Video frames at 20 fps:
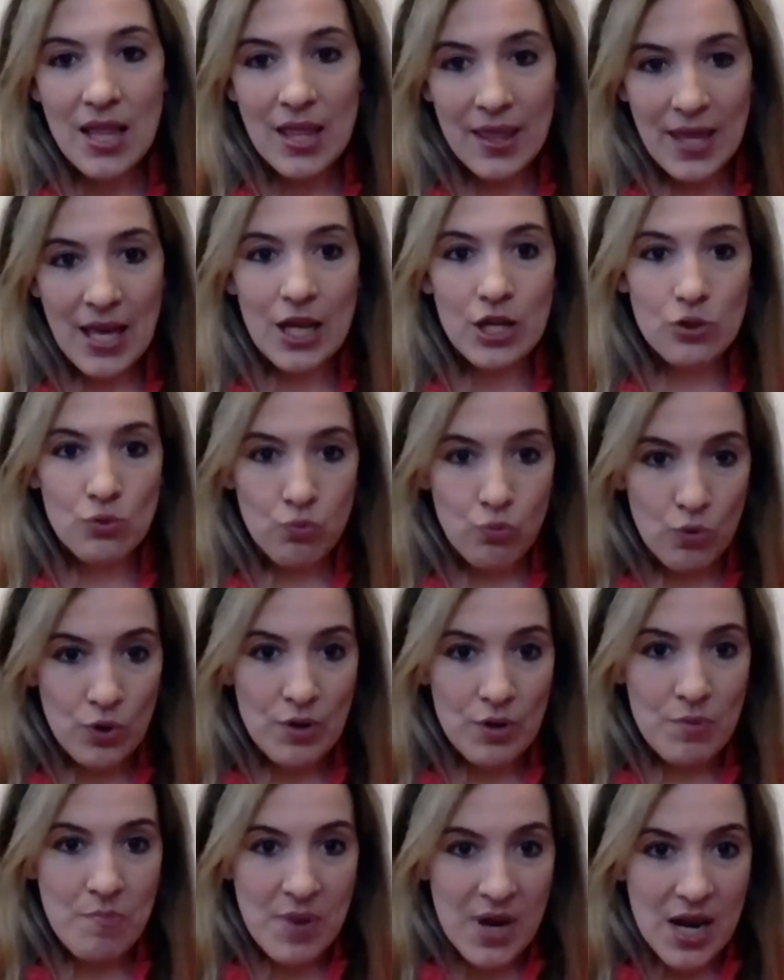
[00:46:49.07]
that
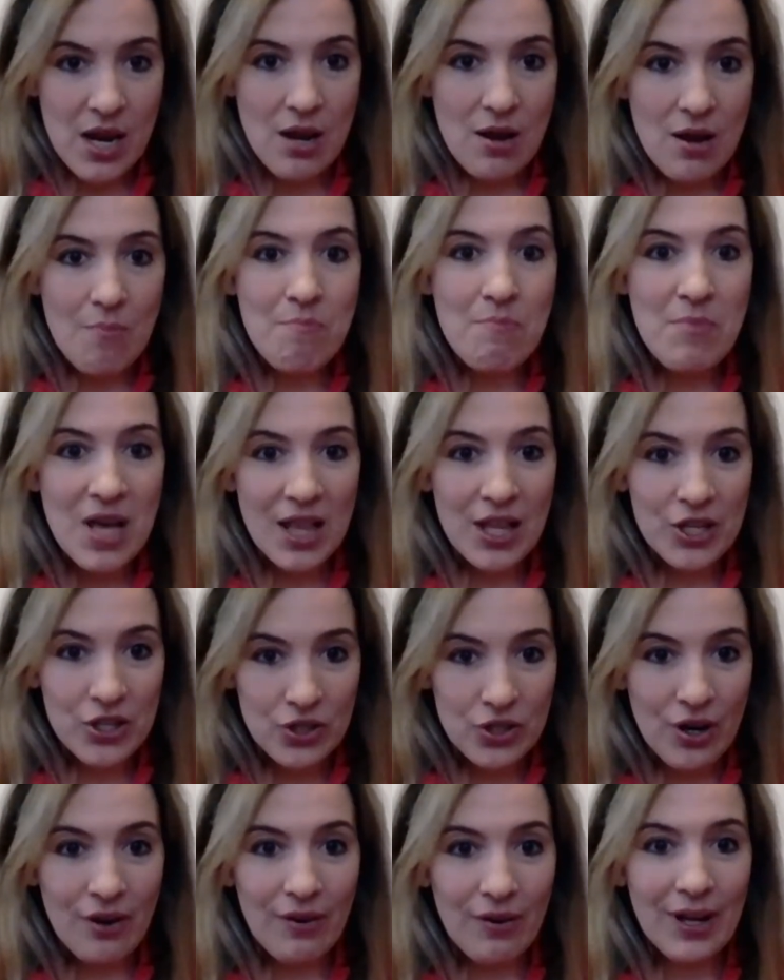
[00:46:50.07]
would be
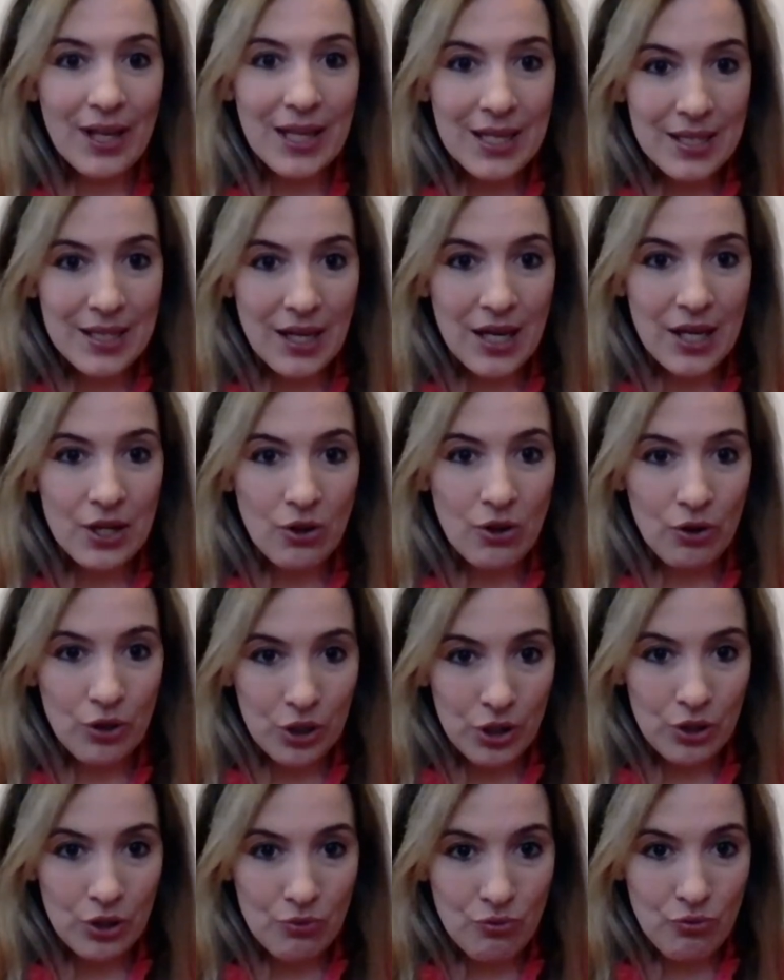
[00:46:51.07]
militarily done
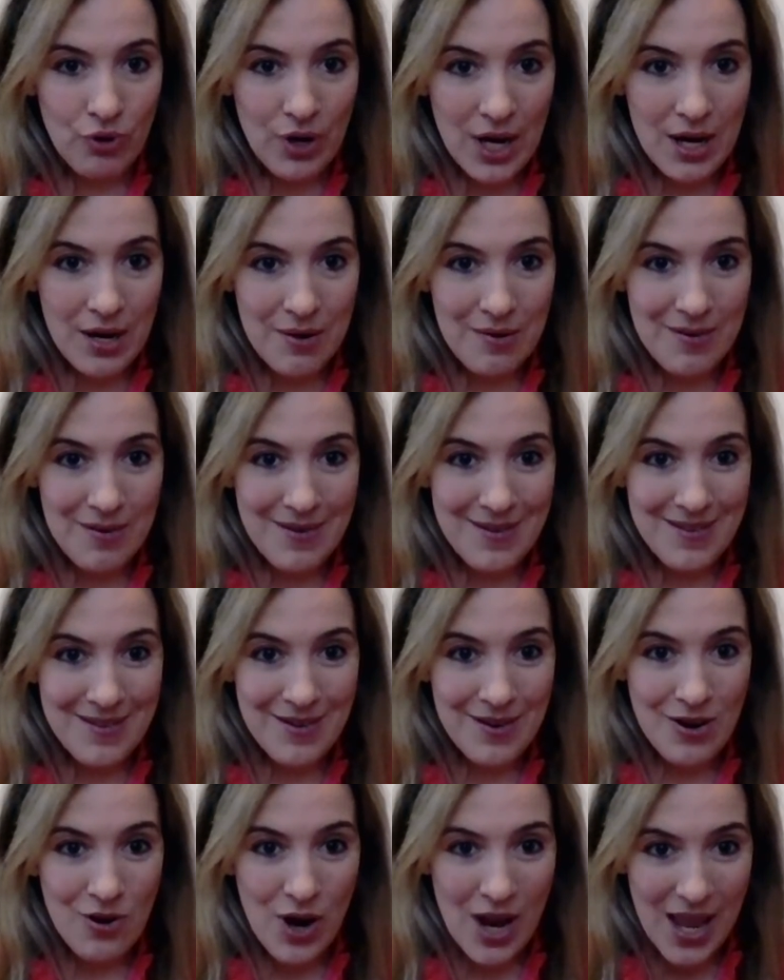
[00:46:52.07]
on Ukraine
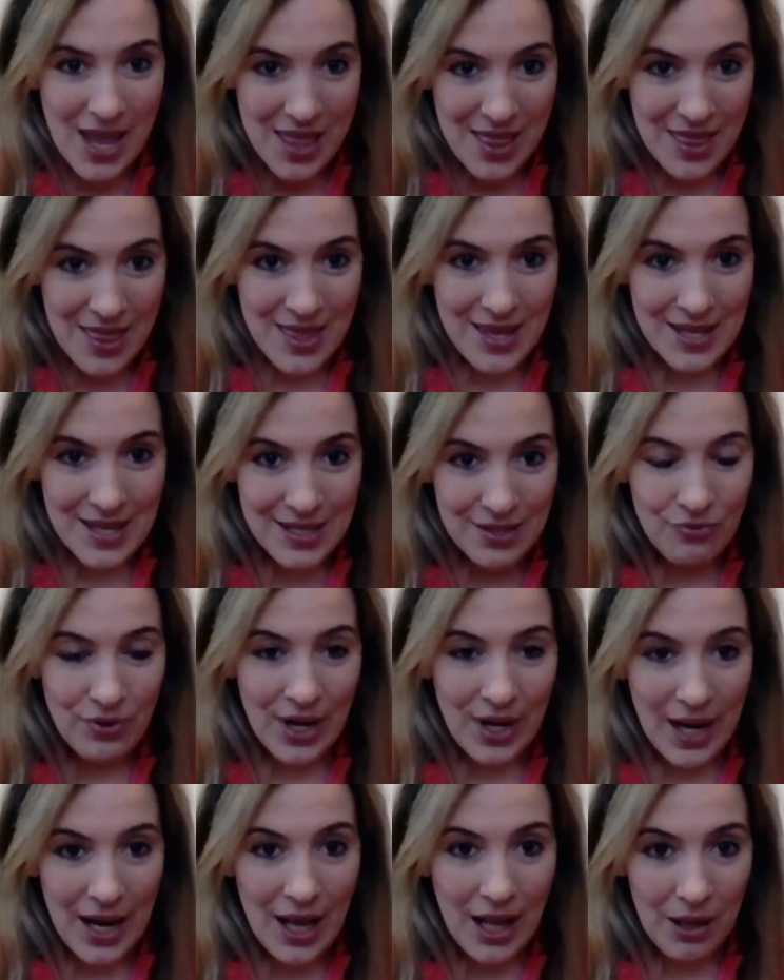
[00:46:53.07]
in this
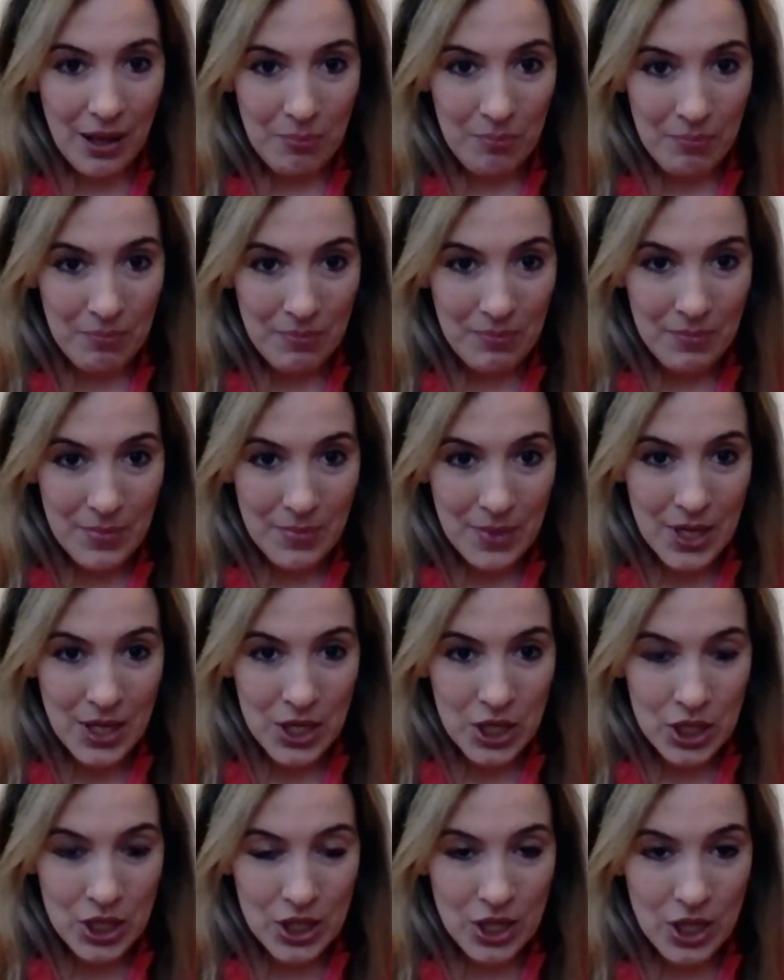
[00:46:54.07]
realm.
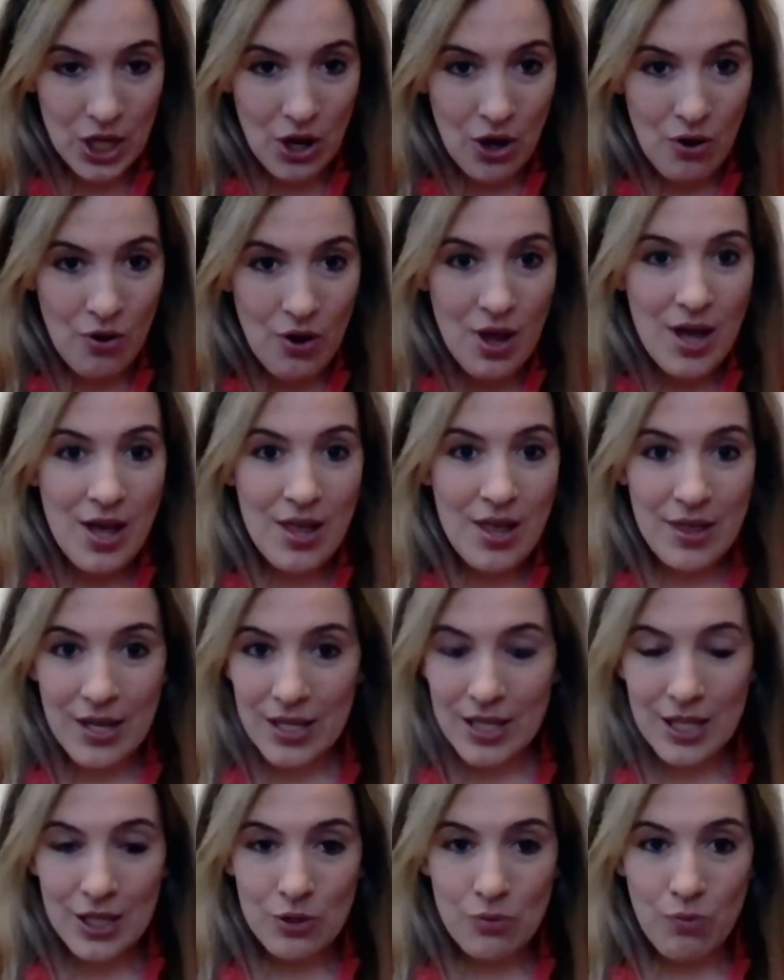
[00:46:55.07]
So
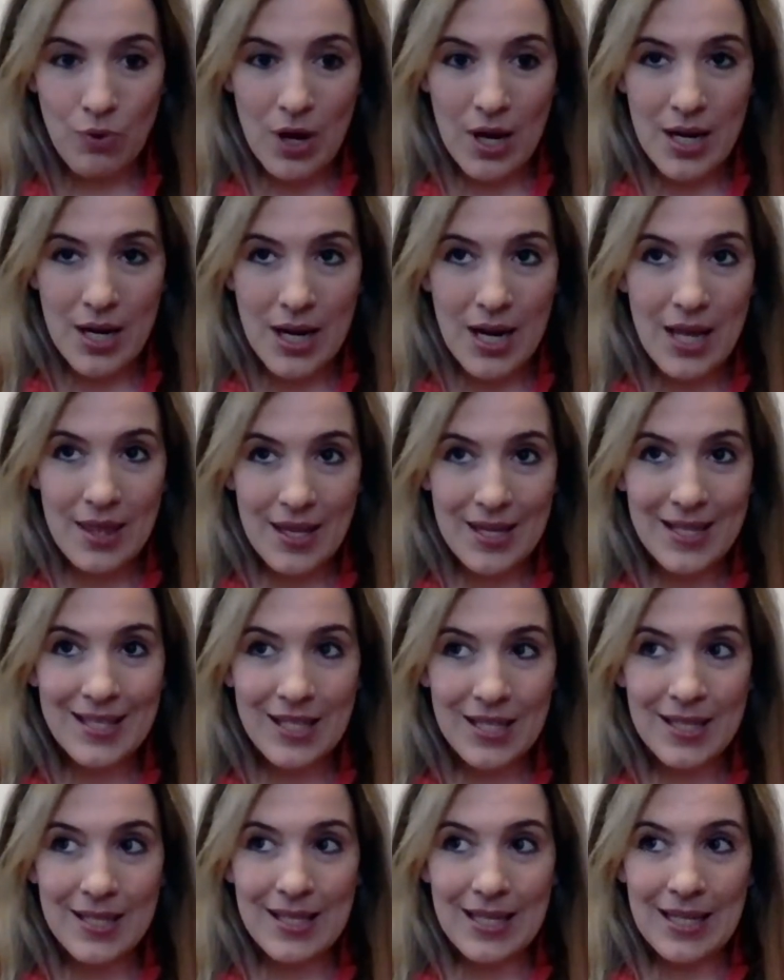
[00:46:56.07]
this
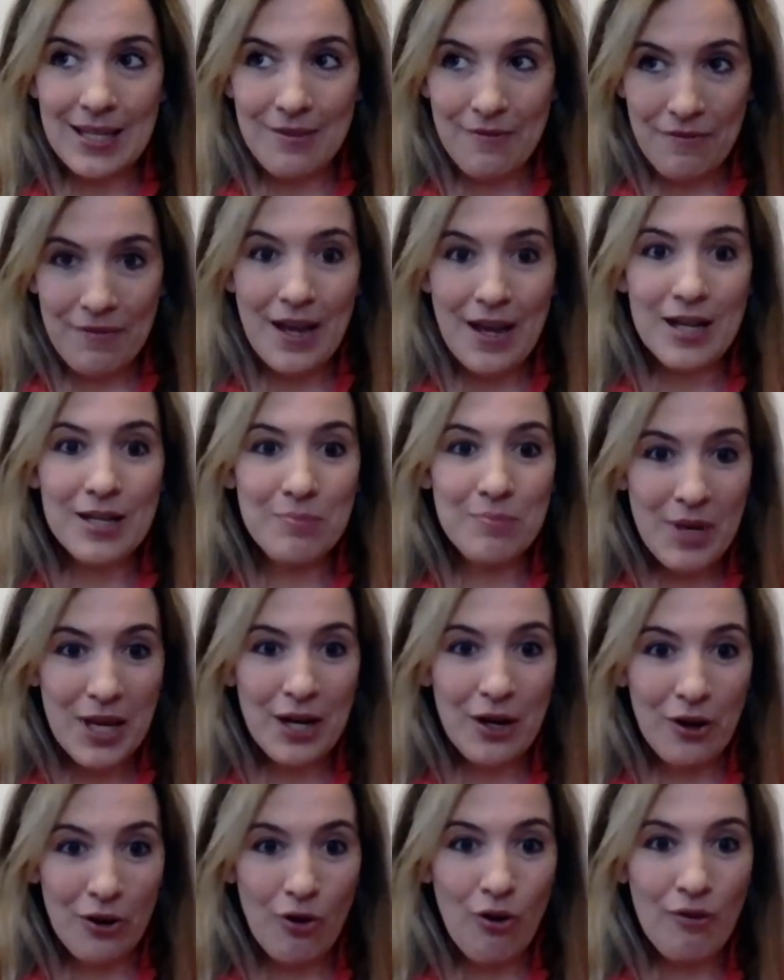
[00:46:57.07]
is in fact
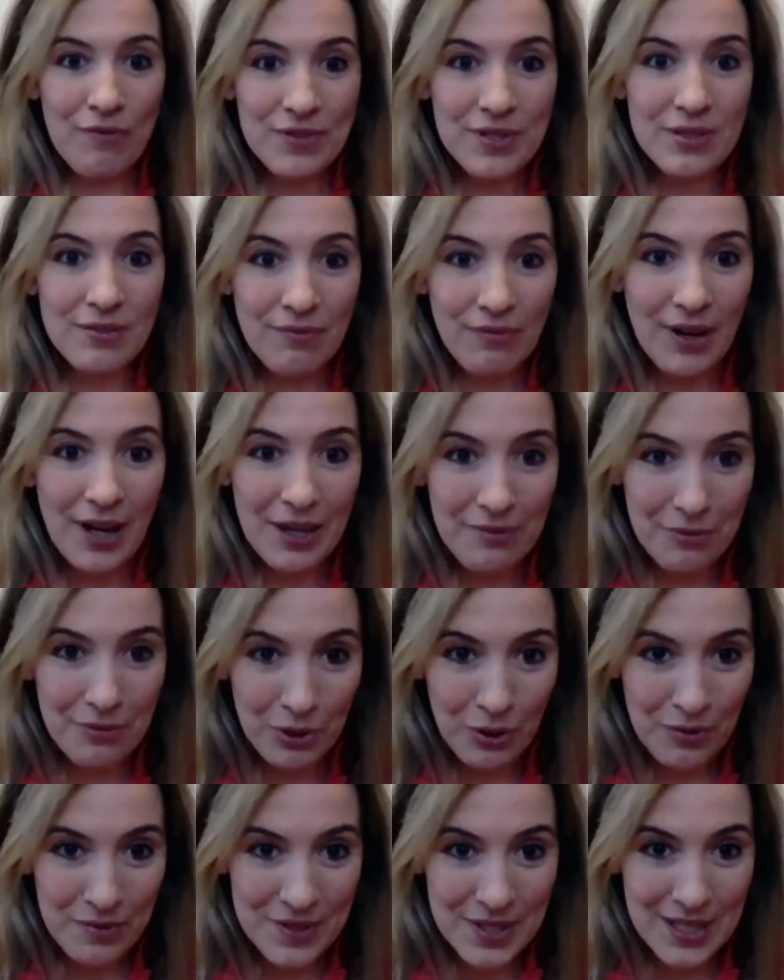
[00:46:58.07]
matter of
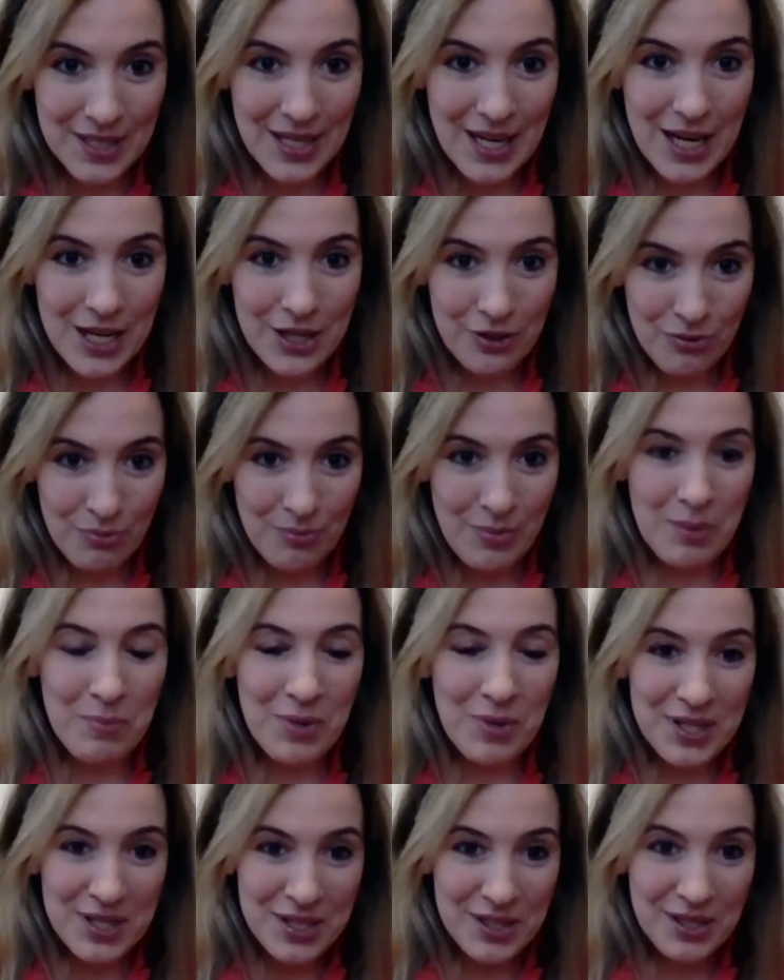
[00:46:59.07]
survival of state. You
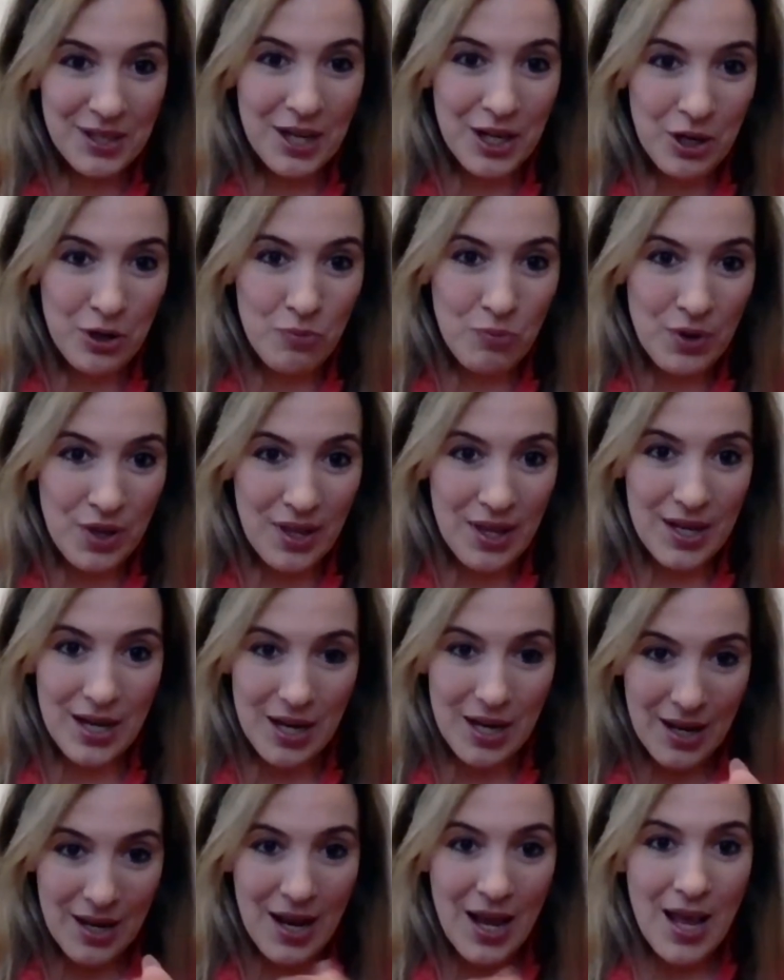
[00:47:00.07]
remember I started with it,
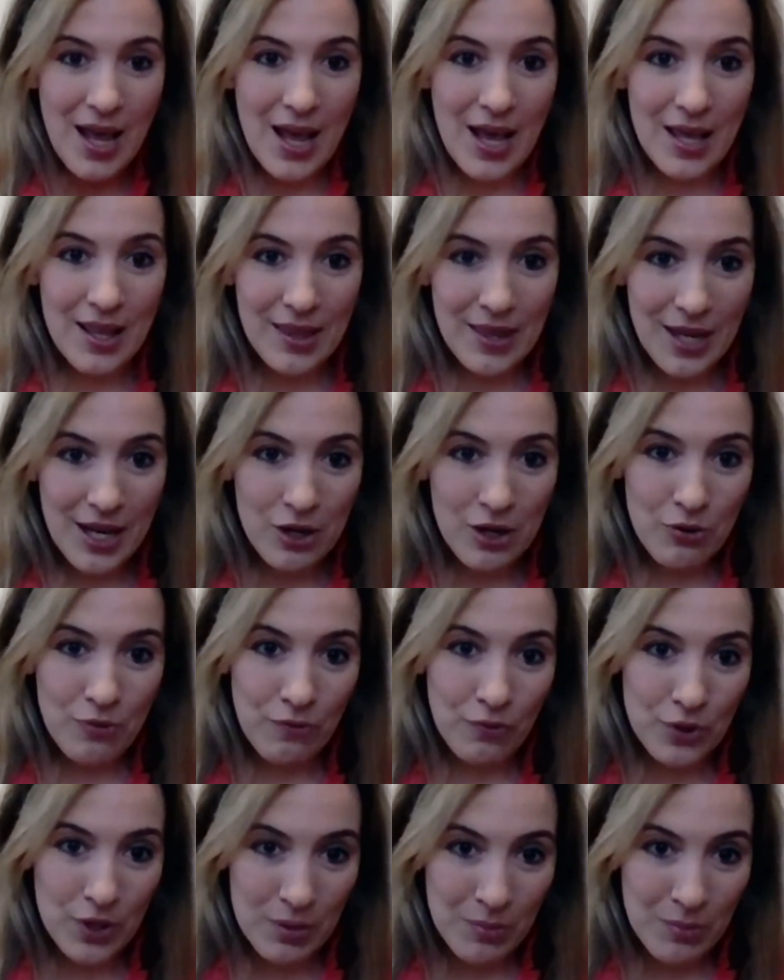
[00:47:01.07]
and thank you for